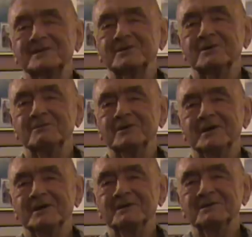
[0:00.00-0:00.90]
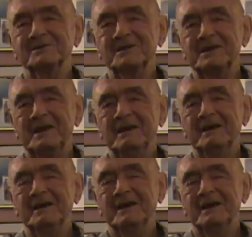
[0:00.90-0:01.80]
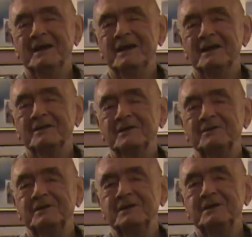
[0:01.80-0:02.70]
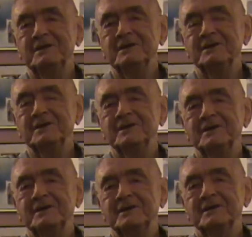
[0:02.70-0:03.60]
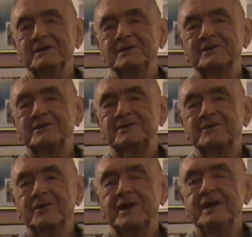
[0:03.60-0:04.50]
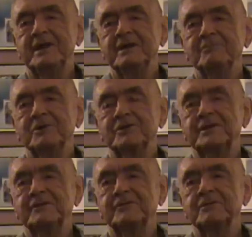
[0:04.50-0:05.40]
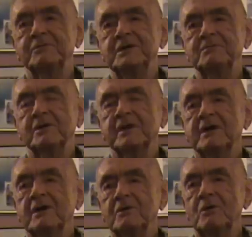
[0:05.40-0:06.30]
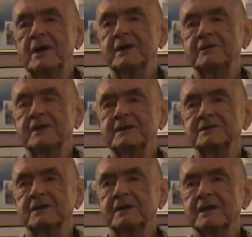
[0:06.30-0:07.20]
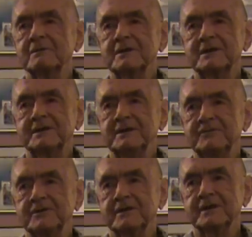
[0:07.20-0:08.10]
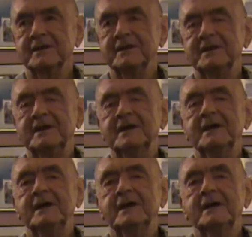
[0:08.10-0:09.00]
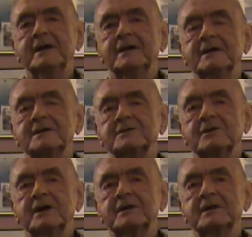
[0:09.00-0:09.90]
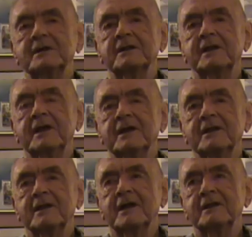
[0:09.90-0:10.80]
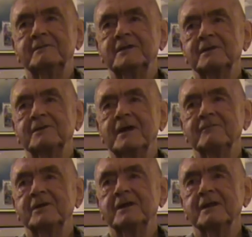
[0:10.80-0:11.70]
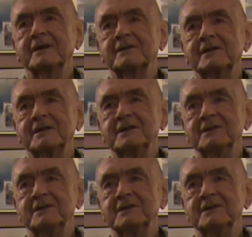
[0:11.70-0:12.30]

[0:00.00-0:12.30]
So you can see that the training with different people, they all wanted things a little bit differently. So I did it again, and I didn't have any luck then